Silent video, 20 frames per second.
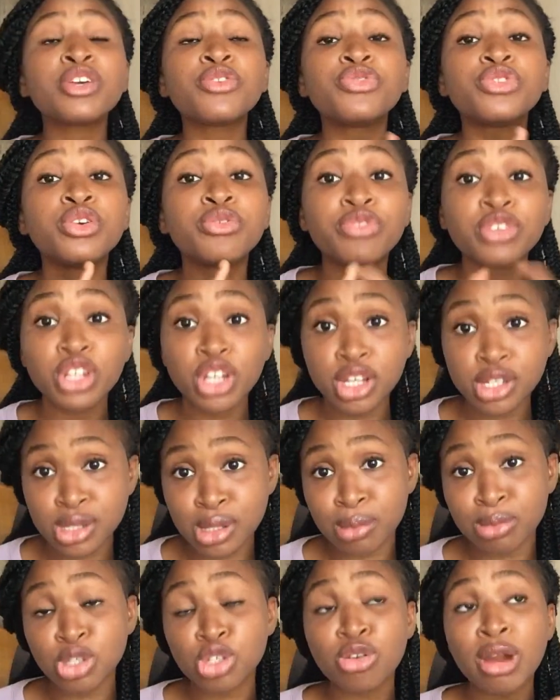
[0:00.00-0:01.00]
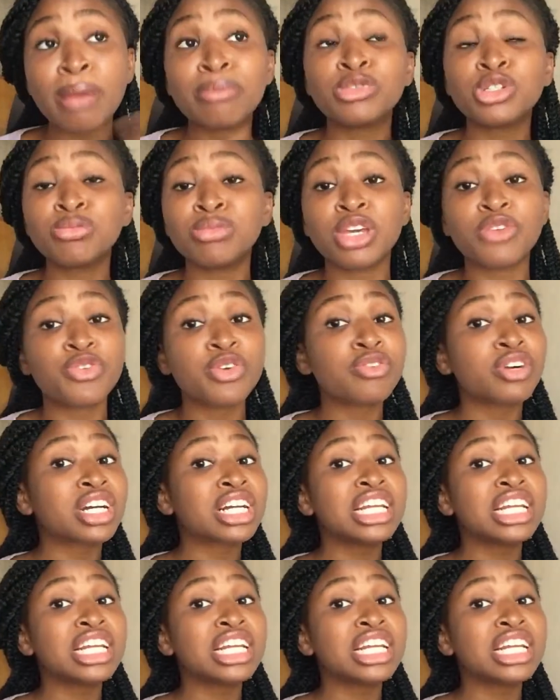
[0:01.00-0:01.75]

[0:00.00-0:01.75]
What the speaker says: If you've not subscribed, do me a favor,